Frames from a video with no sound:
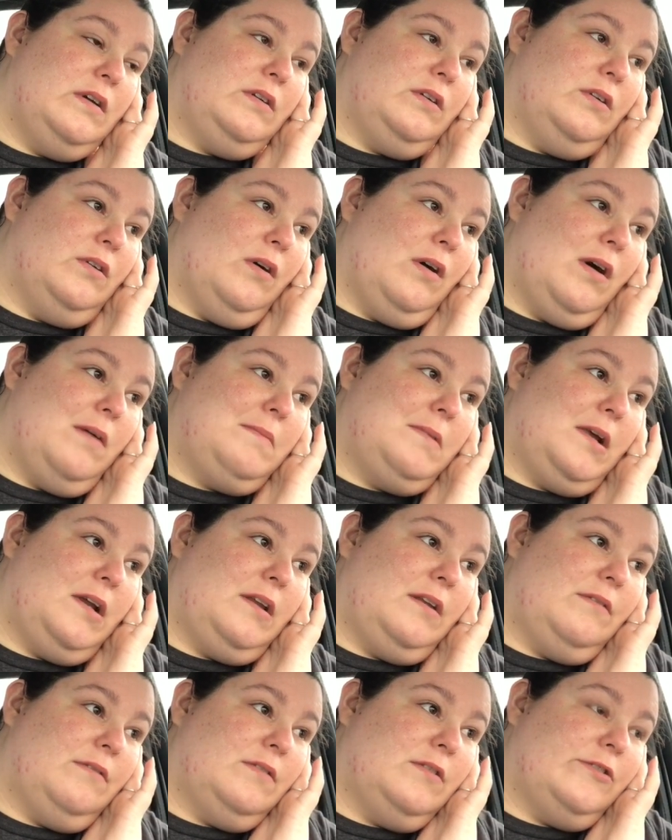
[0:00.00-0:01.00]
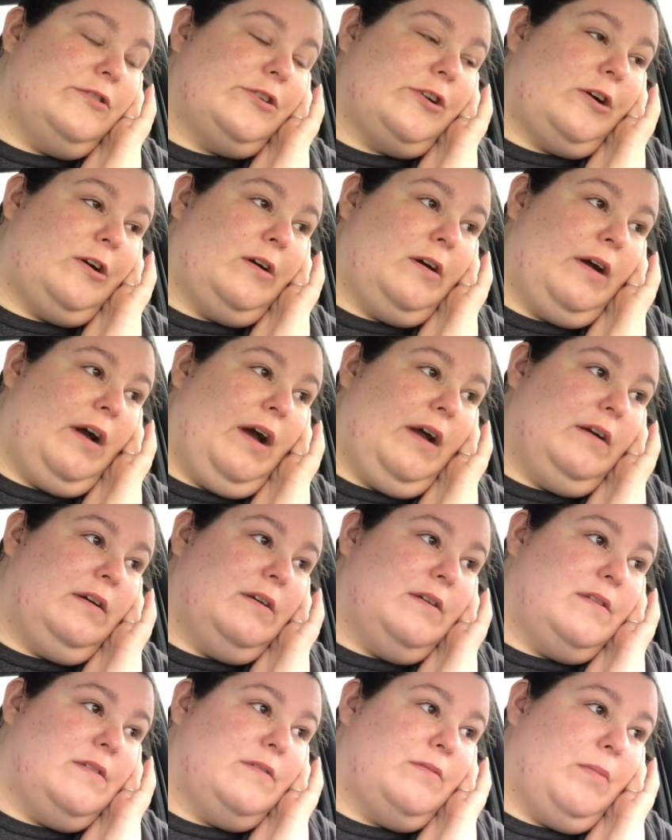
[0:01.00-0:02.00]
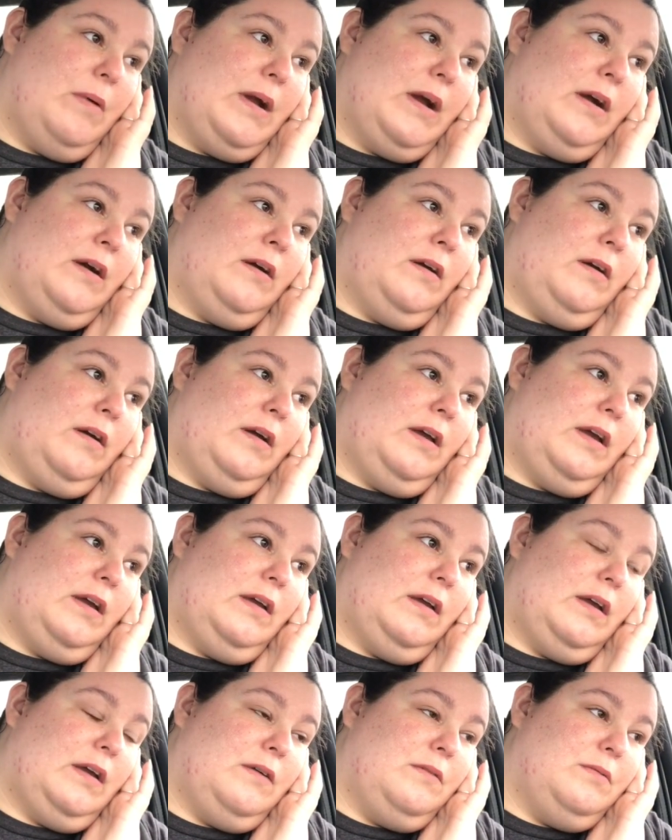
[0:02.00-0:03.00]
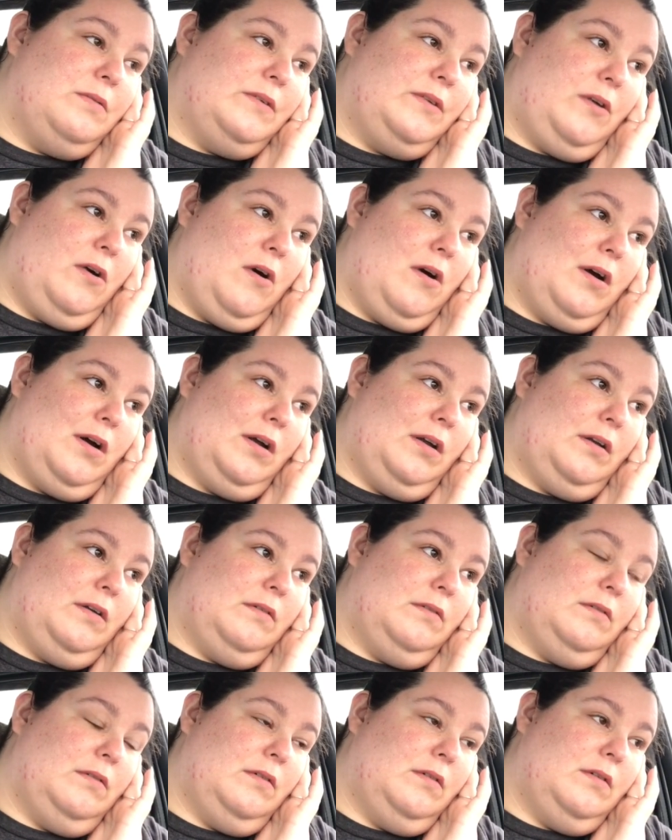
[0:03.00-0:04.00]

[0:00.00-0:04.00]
you know, I'm not even sure. I could swear he was gone.